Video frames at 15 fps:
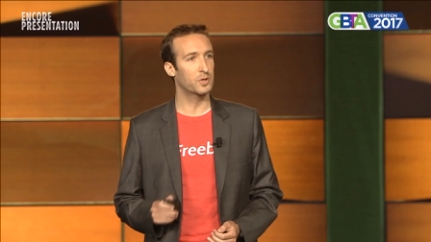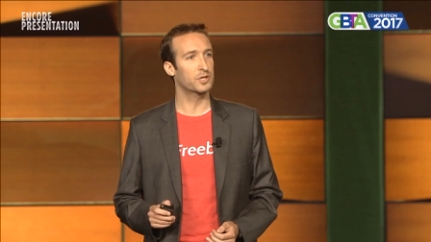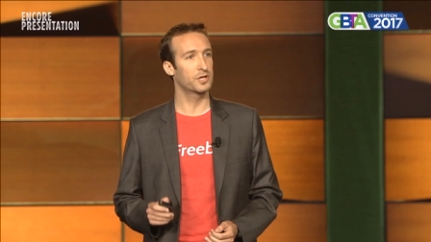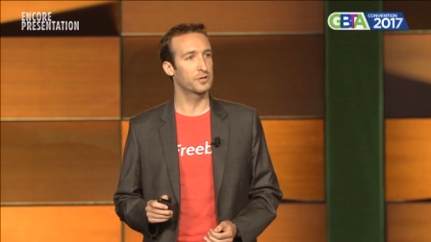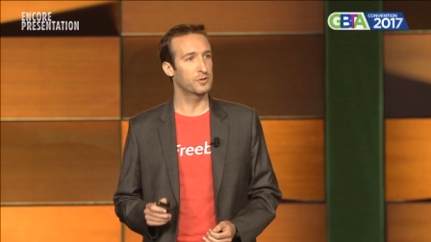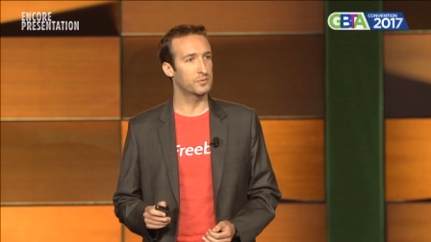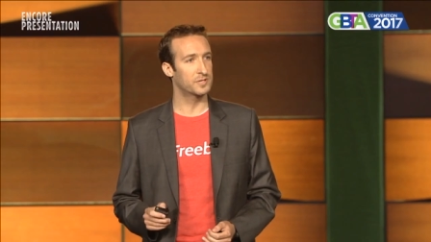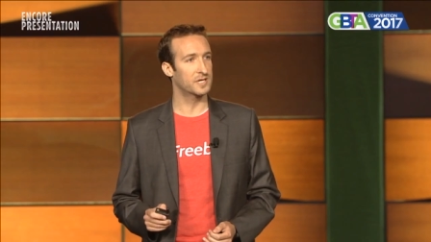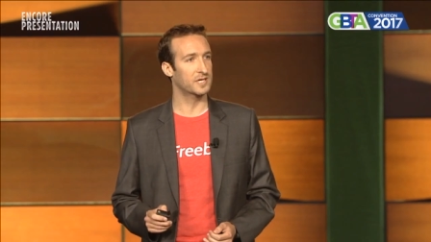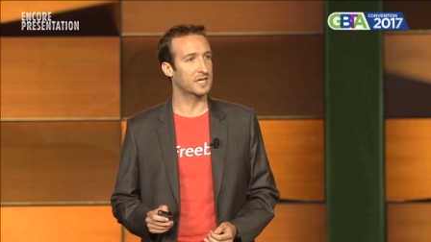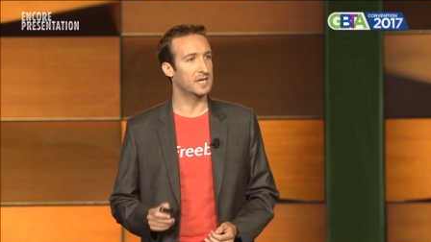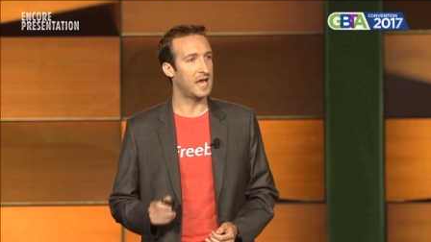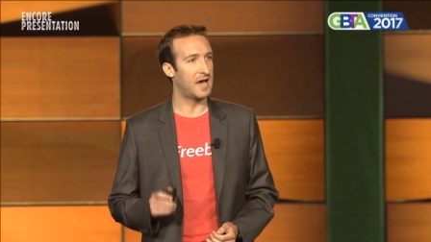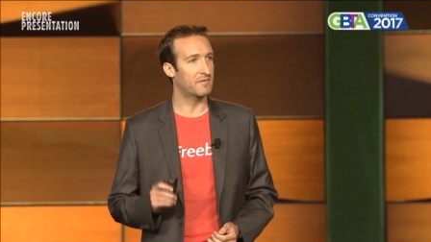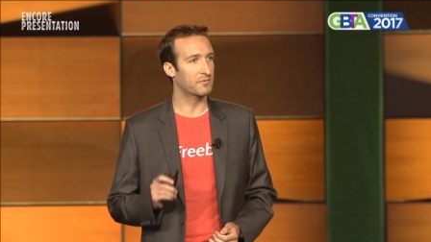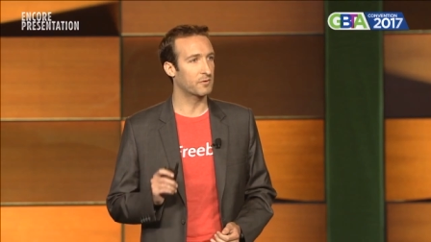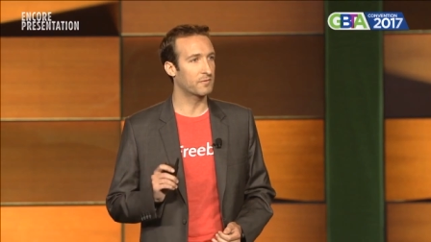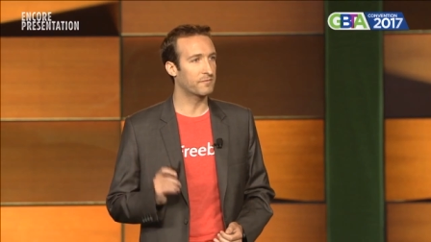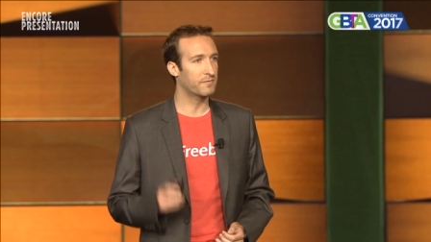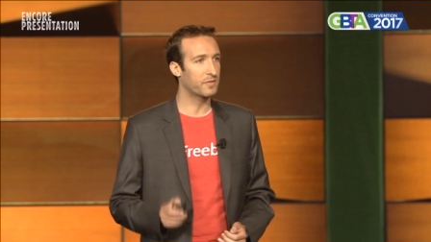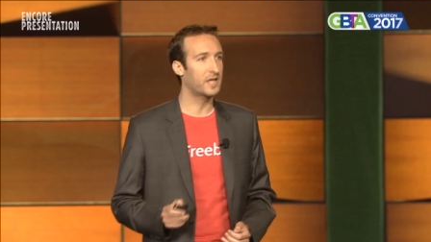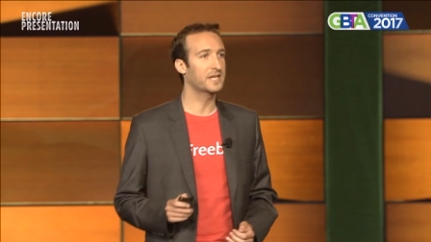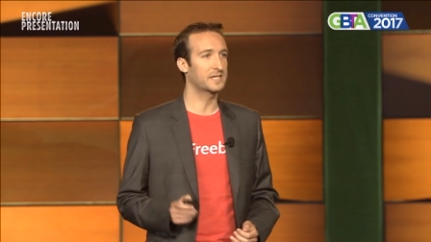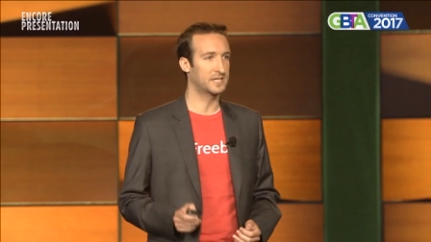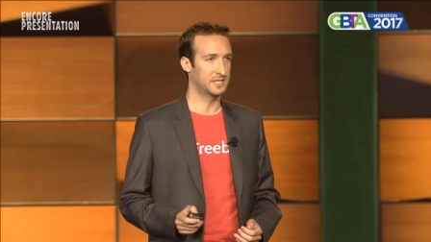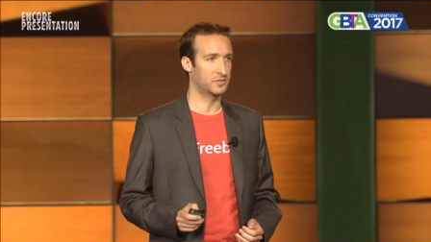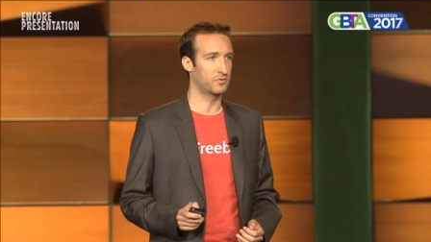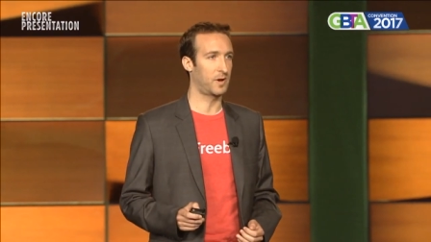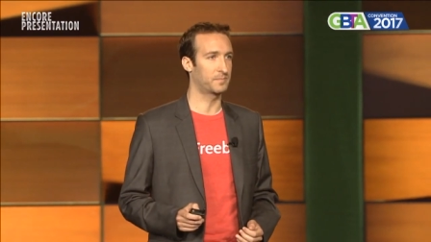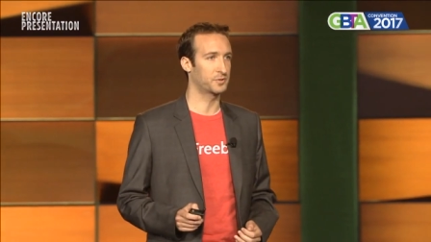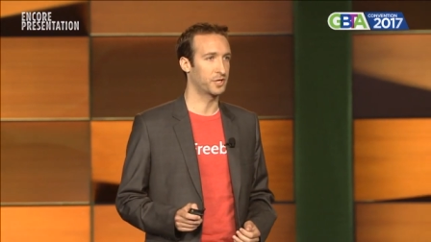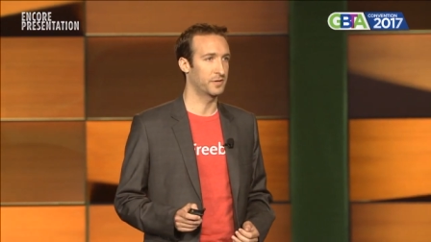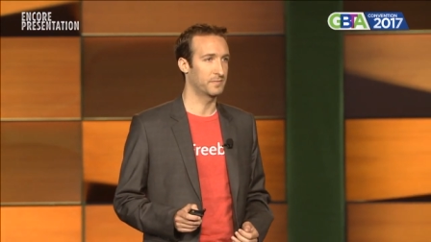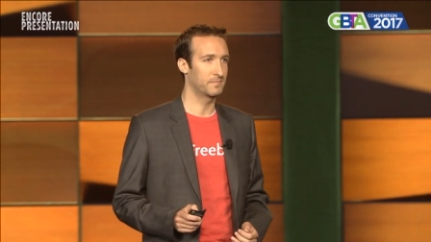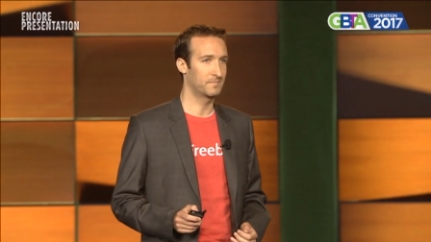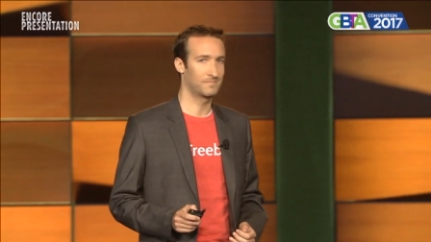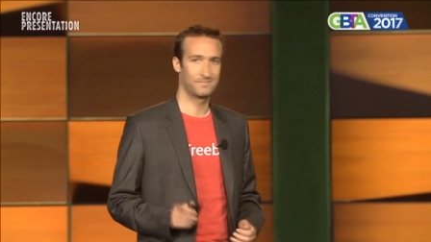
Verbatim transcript: book a new ticket after a flight disruption